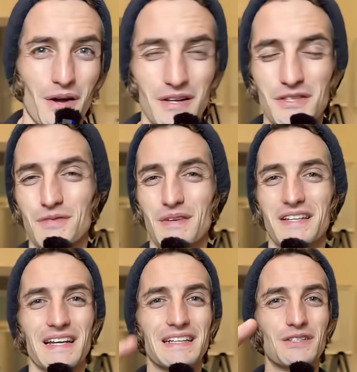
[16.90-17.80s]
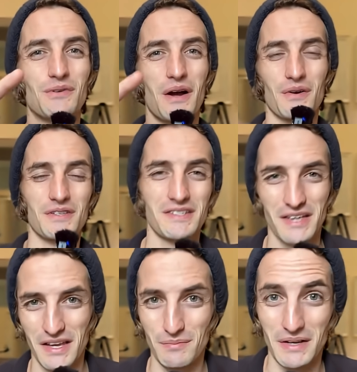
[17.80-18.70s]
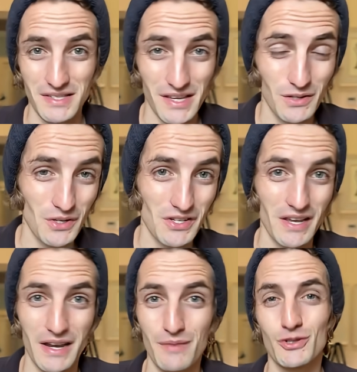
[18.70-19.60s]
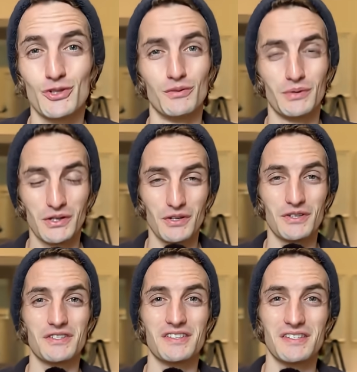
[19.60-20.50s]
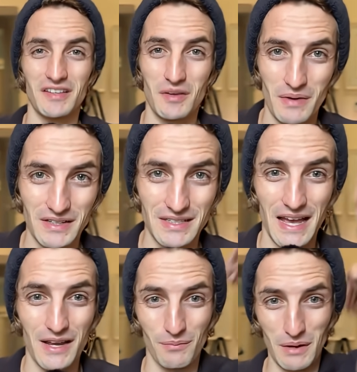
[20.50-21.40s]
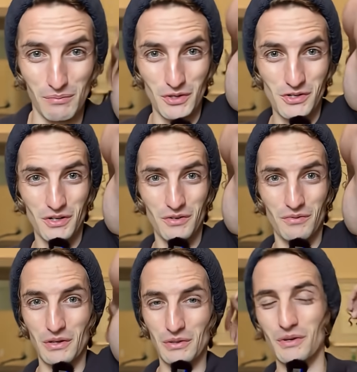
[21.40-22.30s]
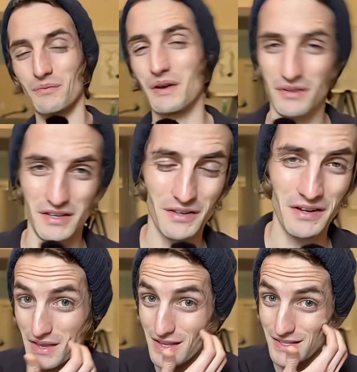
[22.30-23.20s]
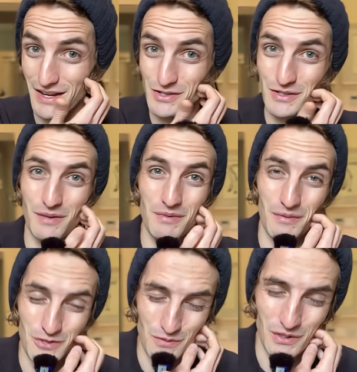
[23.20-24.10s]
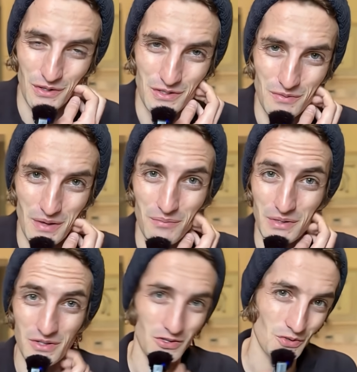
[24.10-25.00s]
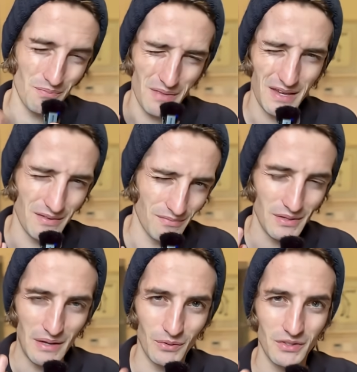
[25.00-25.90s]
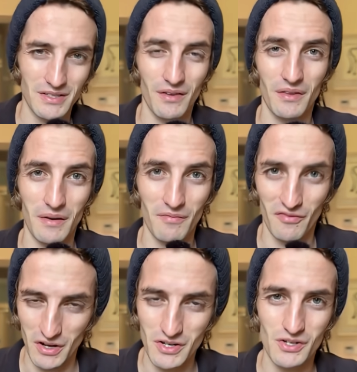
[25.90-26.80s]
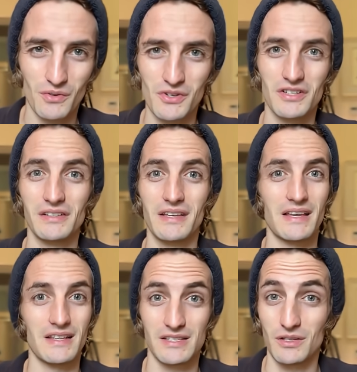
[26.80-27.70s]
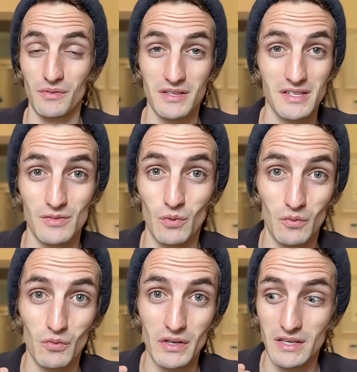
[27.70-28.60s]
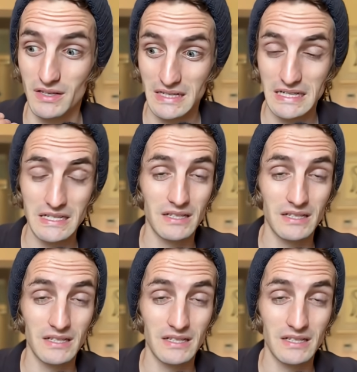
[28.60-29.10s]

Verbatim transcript: right, so it's been exactly 2 hours since I ate my sandwich, and I'm super curious to see the impact it had on my blood sugar with the glucometer here. It's actually something I'm super curious about because you may be able to tell that I'm French originally, and so this is what we eat